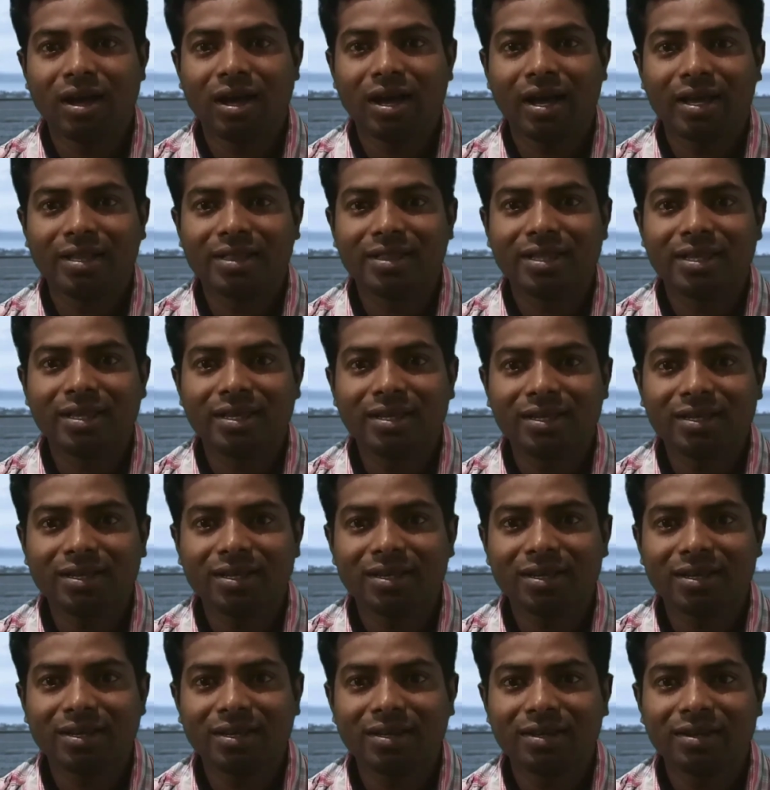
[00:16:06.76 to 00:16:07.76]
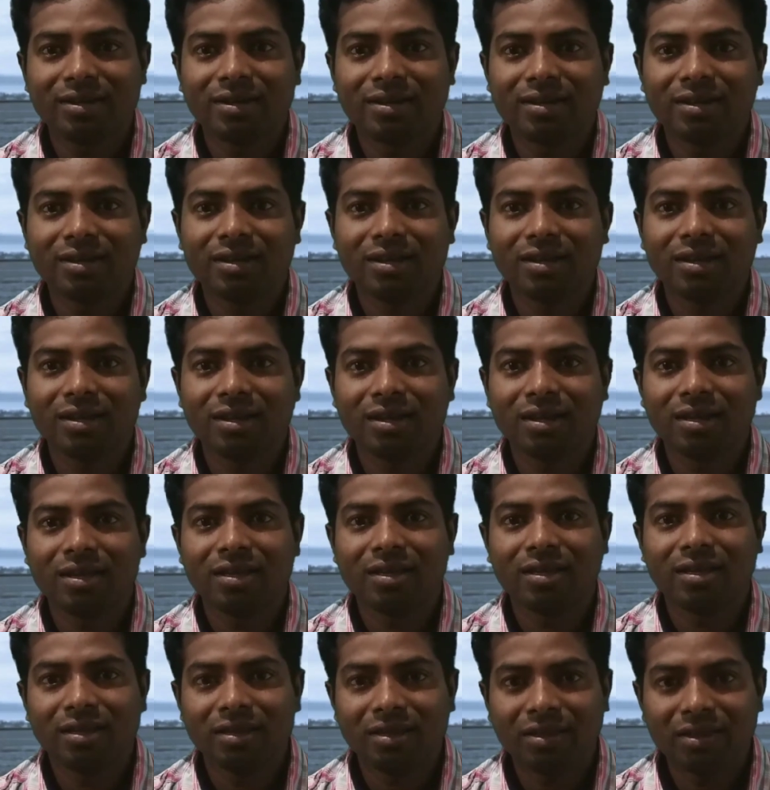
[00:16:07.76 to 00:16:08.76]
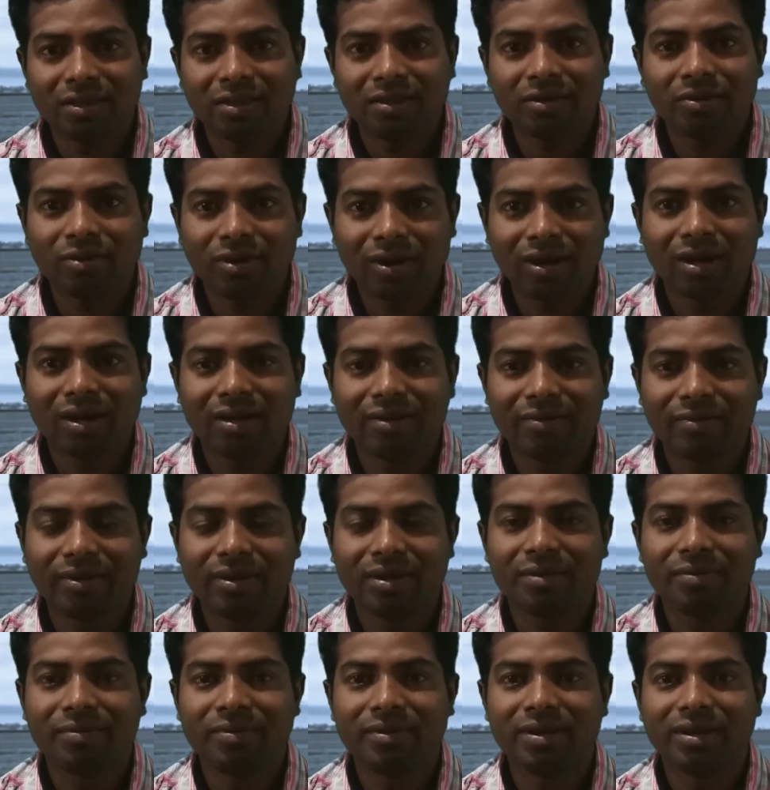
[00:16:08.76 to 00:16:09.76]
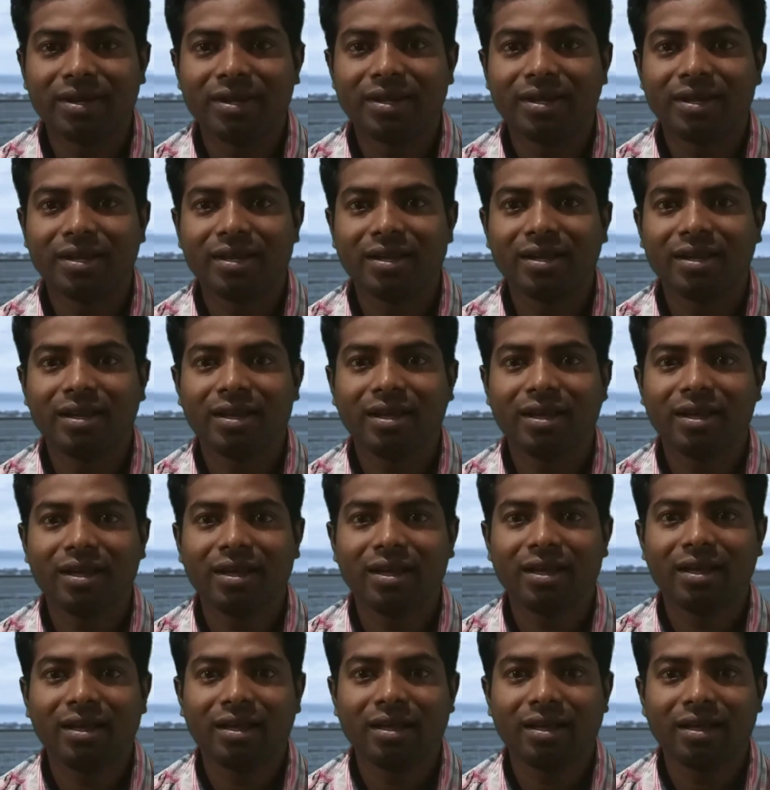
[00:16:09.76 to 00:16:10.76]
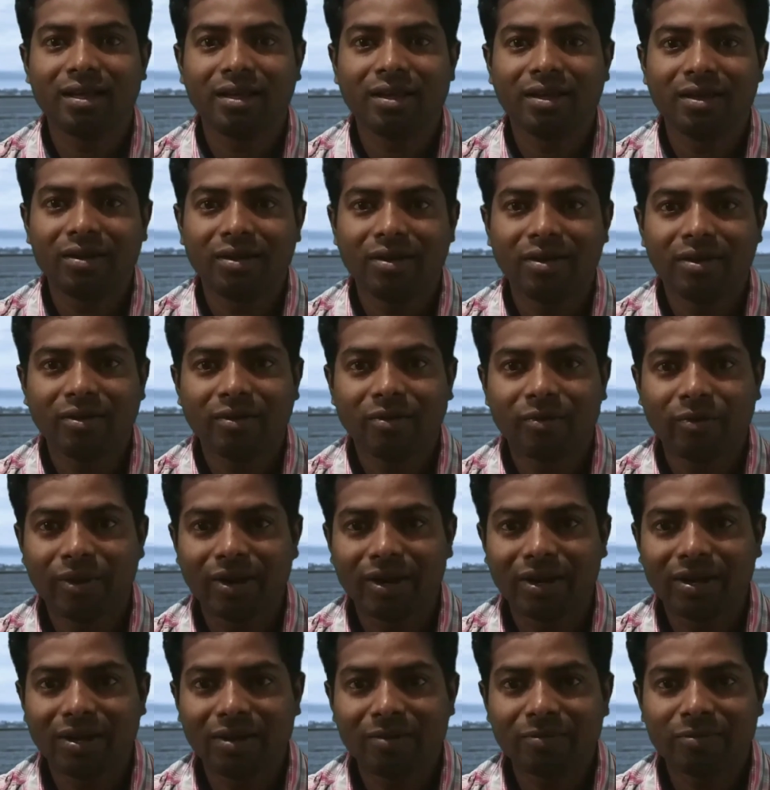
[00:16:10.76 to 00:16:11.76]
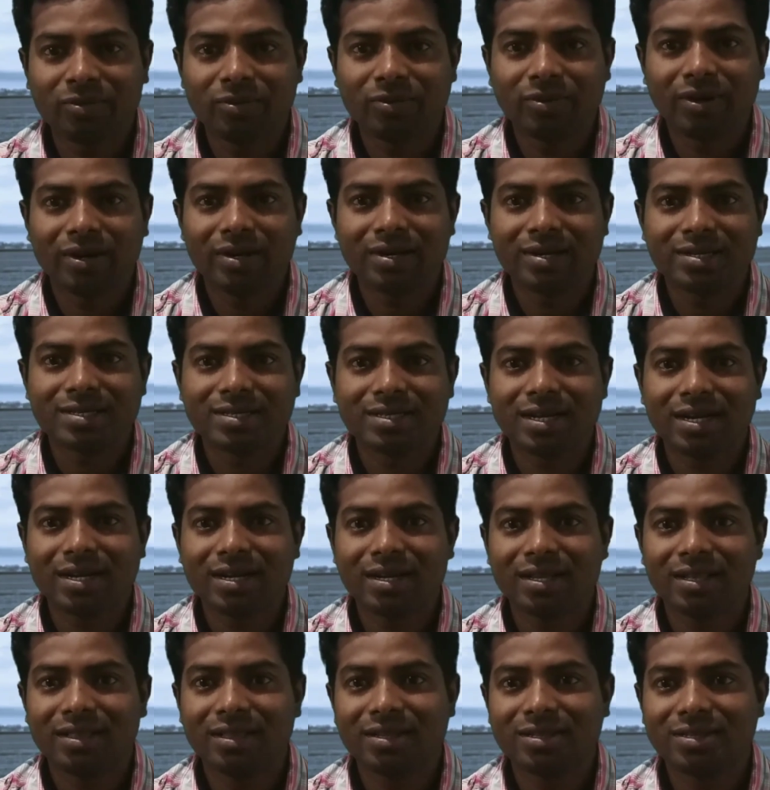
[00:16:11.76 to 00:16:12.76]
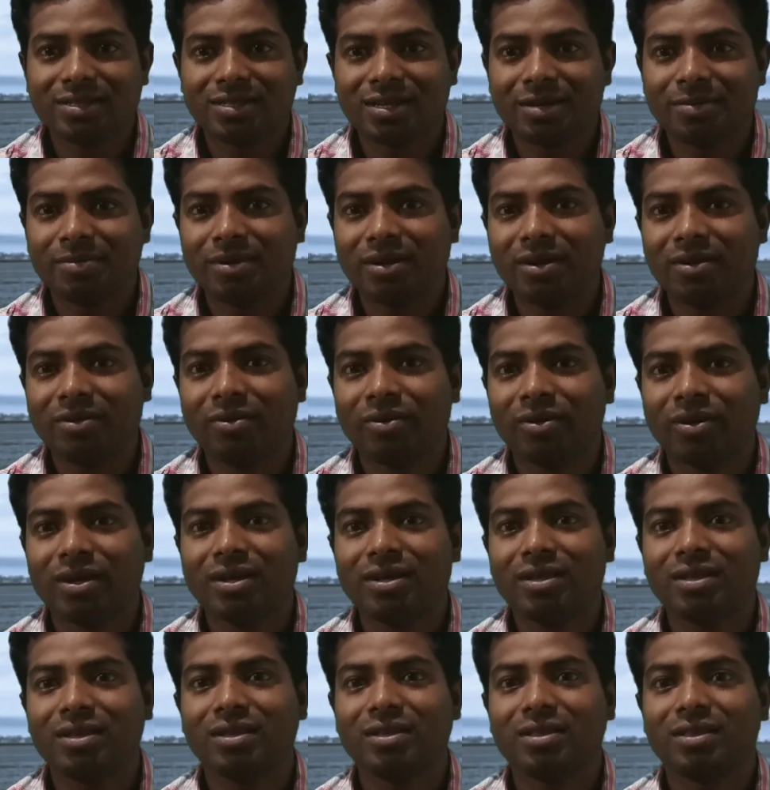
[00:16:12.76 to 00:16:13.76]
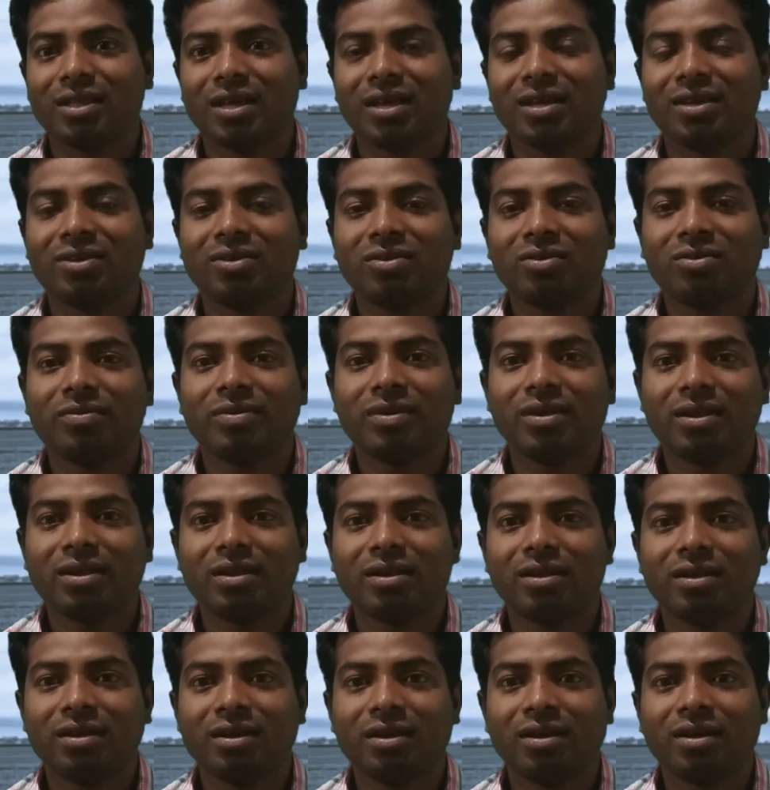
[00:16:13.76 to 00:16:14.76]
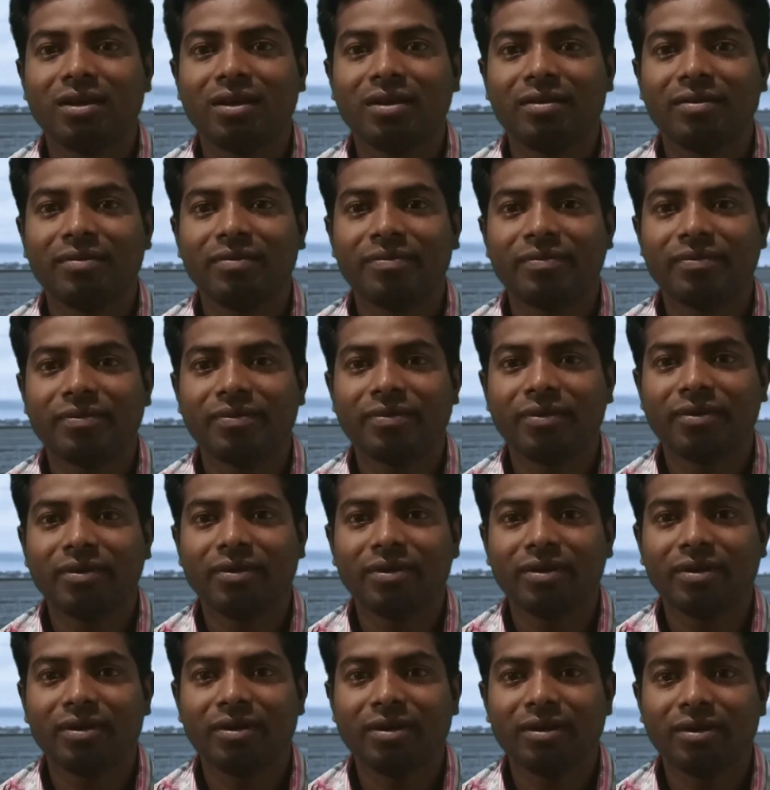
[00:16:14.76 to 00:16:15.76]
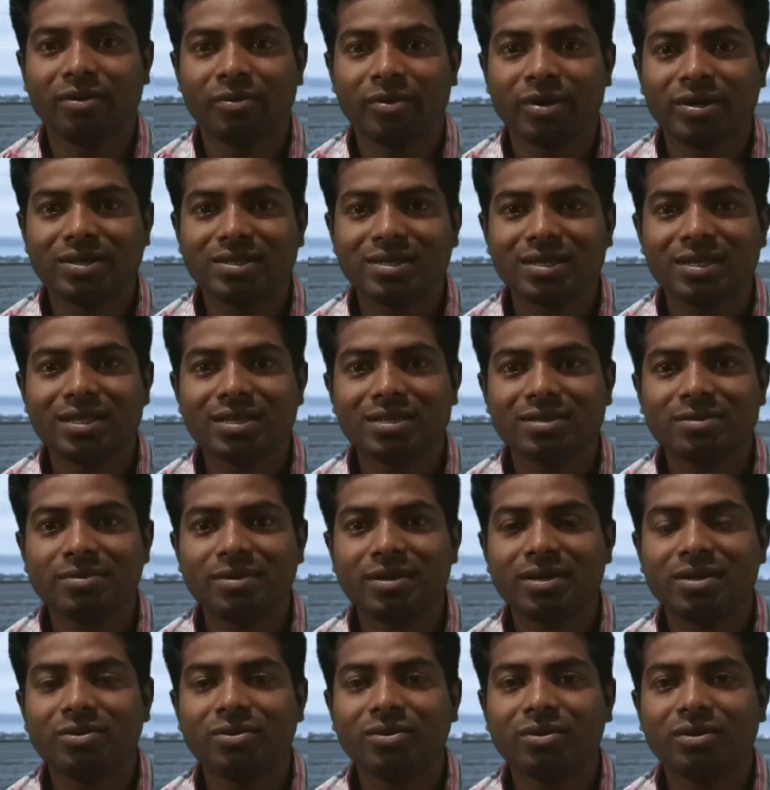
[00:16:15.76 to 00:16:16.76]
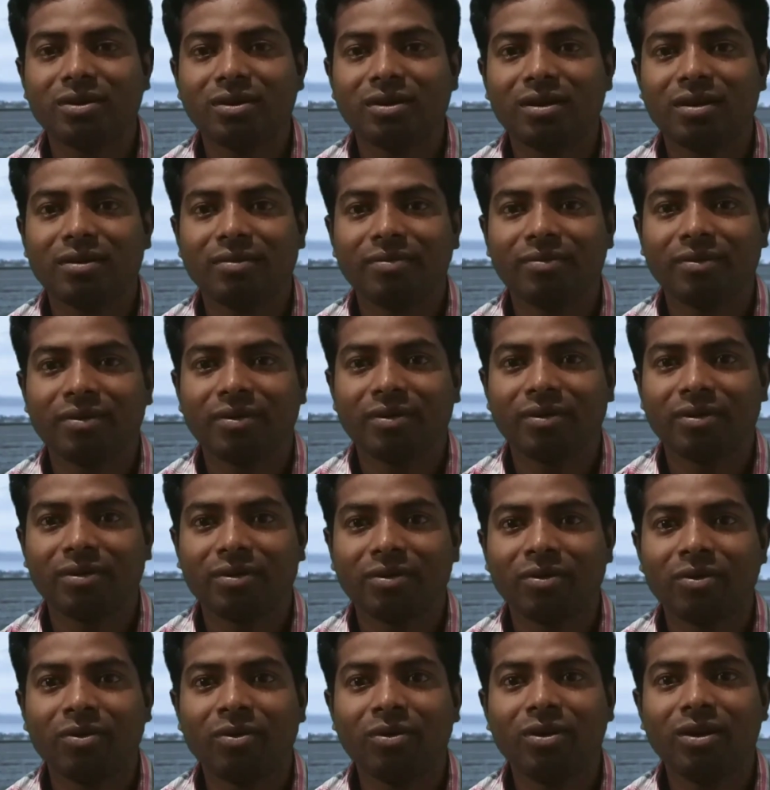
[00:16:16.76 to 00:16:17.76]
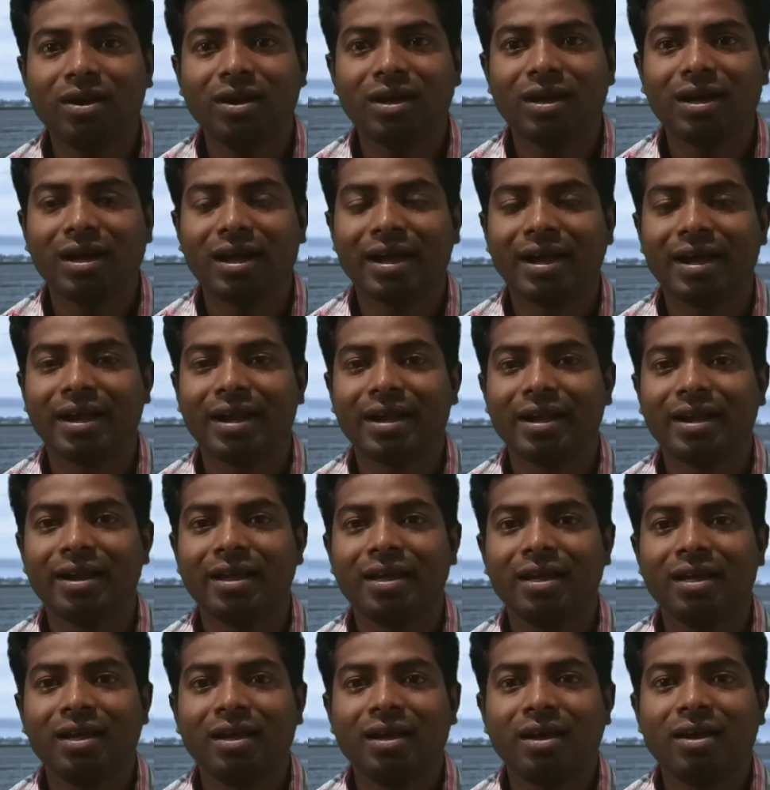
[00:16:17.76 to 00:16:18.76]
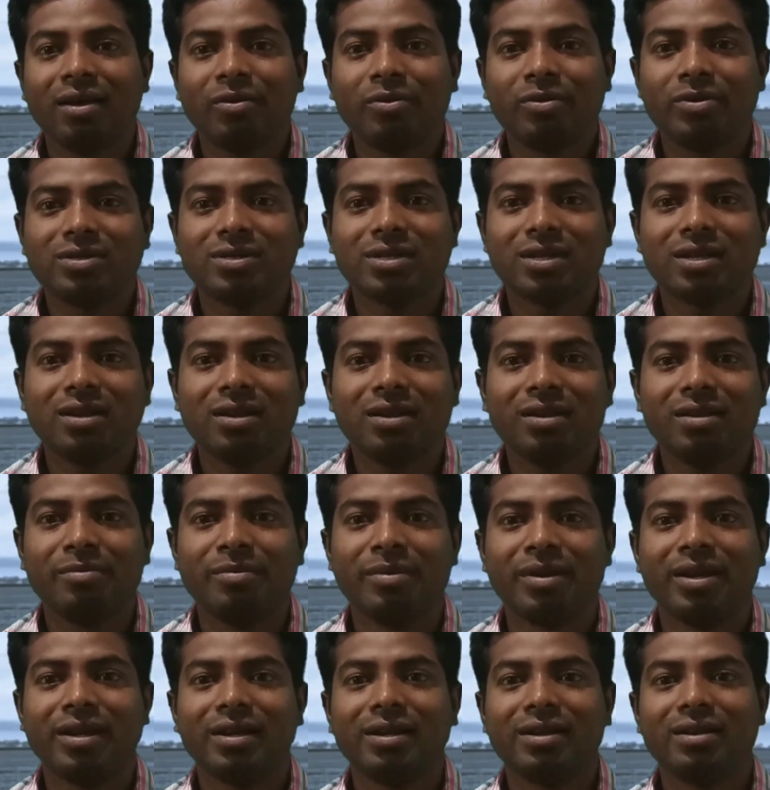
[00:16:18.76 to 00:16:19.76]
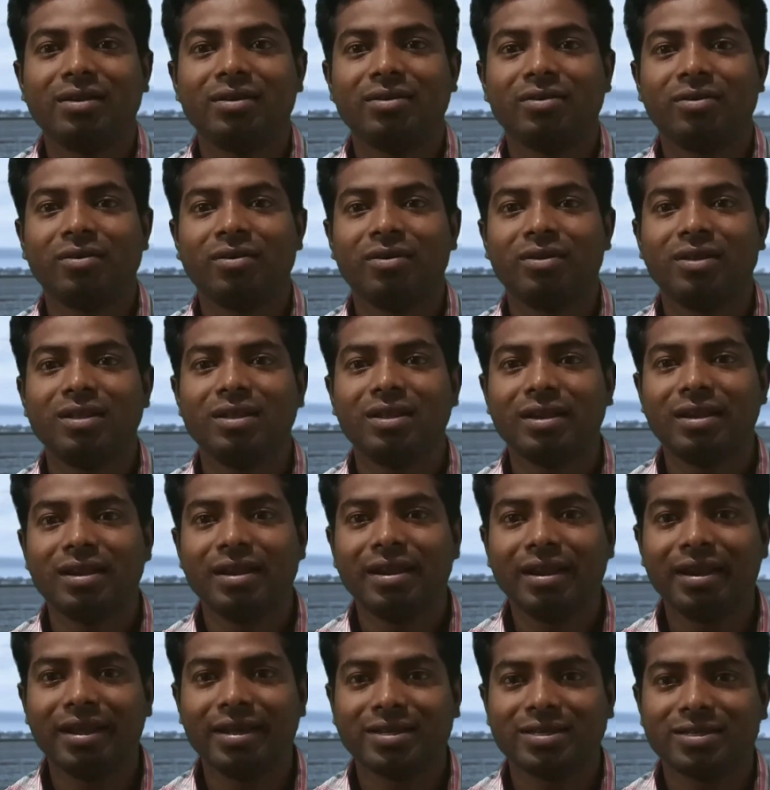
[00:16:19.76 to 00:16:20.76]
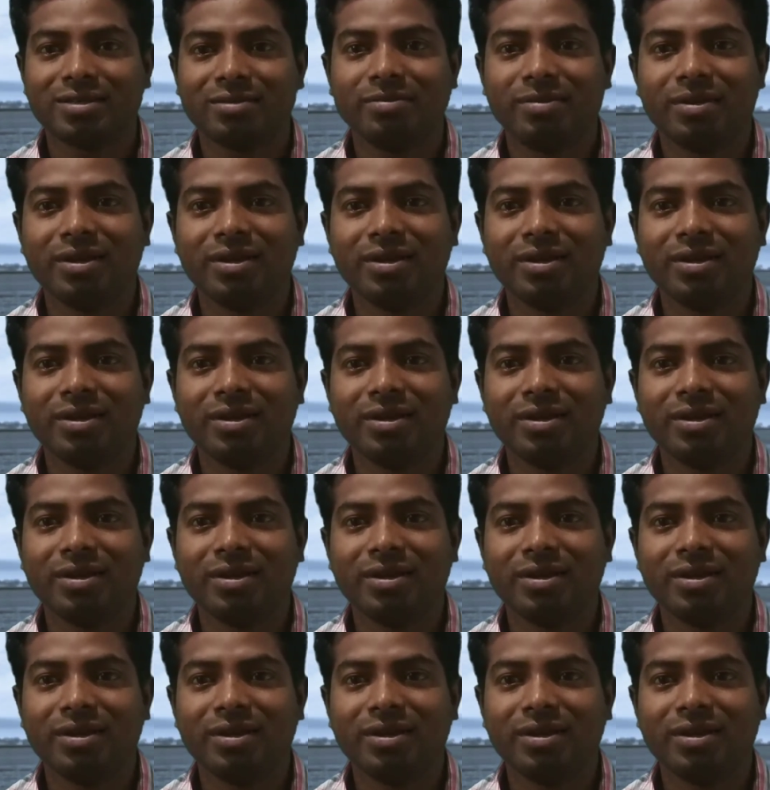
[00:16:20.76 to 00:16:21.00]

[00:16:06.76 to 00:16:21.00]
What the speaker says: I think you are very welcome to understand in this chapter, okay. Thank you for watching this video for all, and we shall meet on next